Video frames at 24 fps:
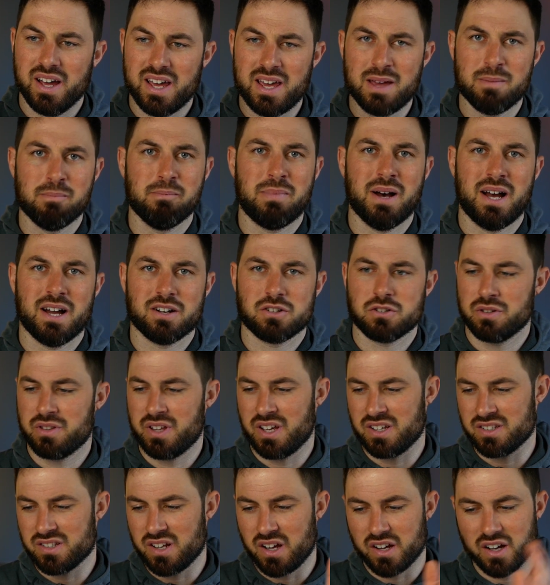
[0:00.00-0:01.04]
impact on
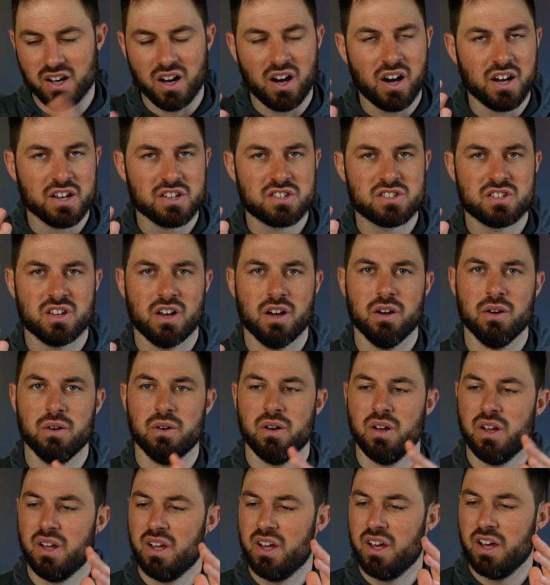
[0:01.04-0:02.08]
things like
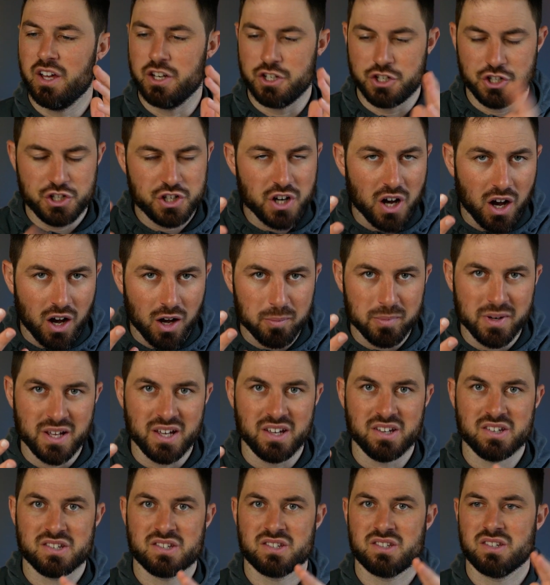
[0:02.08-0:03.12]
ISO and
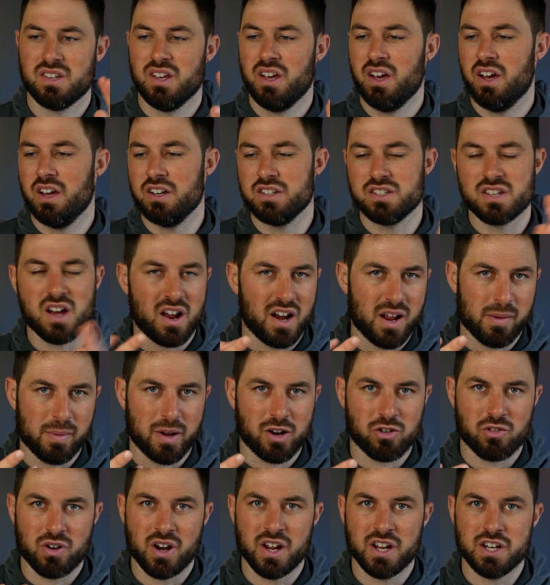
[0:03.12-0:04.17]
sharpness and
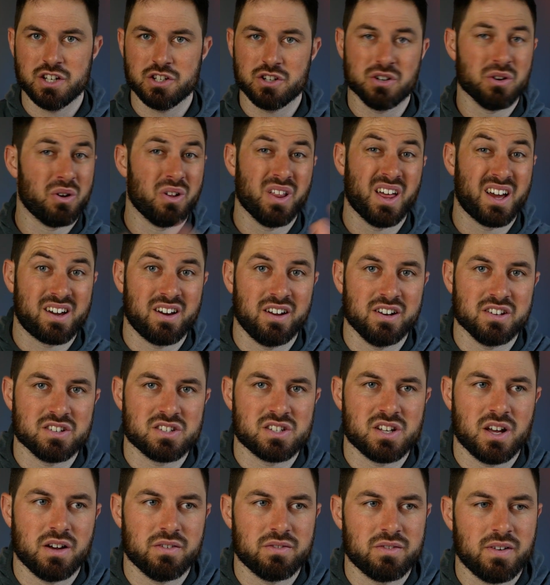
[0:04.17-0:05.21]
dynamic range and all that kind of
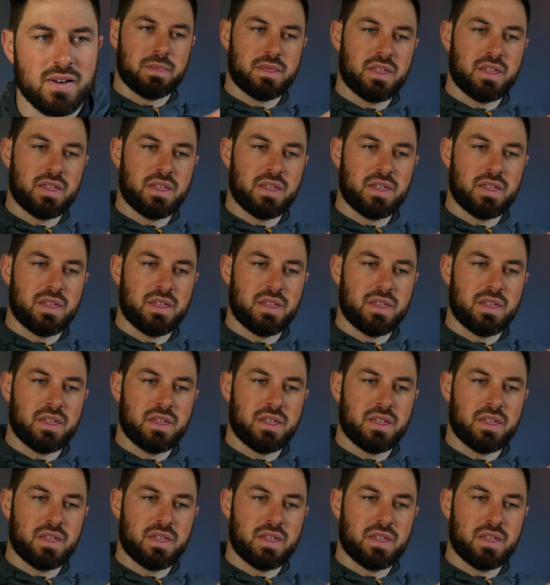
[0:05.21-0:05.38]
stuff.